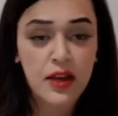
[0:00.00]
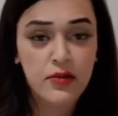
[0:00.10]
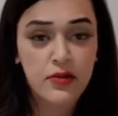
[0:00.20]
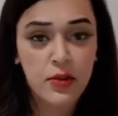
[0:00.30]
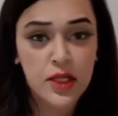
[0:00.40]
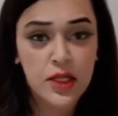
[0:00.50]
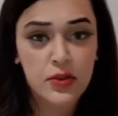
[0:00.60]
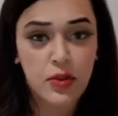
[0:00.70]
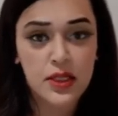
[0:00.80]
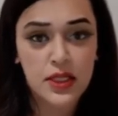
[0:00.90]

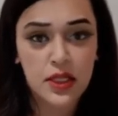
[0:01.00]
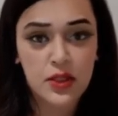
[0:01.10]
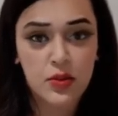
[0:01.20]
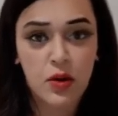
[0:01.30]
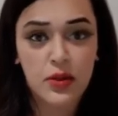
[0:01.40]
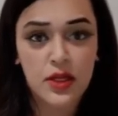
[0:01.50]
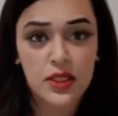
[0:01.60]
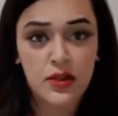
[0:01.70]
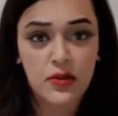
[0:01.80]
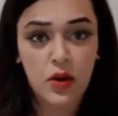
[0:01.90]
information policy as well,
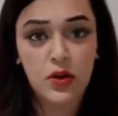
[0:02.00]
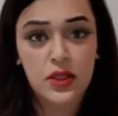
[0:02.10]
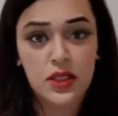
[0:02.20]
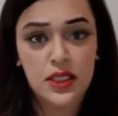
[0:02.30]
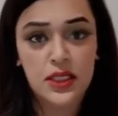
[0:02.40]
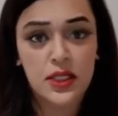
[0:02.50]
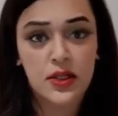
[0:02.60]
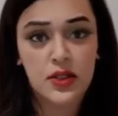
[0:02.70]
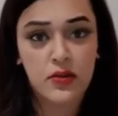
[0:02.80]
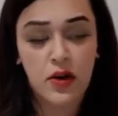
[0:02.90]
because if you're holding
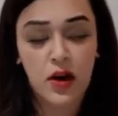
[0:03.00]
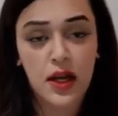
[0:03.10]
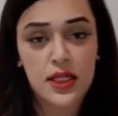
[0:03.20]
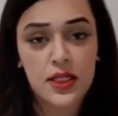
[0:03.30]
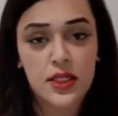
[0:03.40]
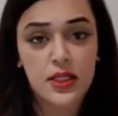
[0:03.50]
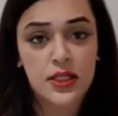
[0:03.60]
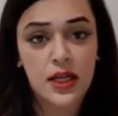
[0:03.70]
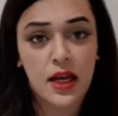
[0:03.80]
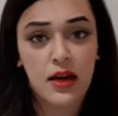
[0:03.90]
details of clients, you
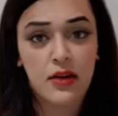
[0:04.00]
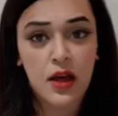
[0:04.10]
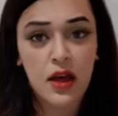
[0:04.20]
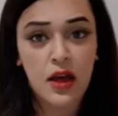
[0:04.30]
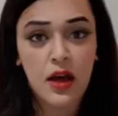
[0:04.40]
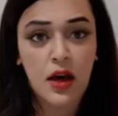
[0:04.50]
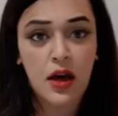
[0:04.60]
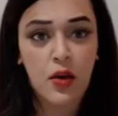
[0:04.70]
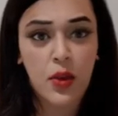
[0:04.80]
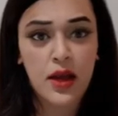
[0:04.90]
need to have
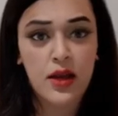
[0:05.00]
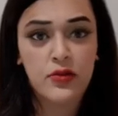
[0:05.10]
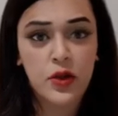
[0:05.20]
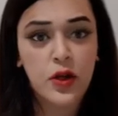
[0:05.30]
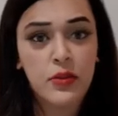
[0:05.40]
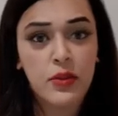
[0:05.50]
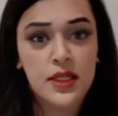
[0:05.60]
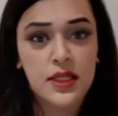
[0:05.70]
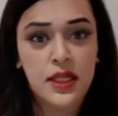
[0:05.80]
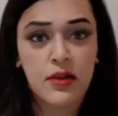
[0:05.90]
a way of
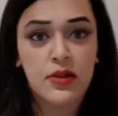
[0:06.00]
documenting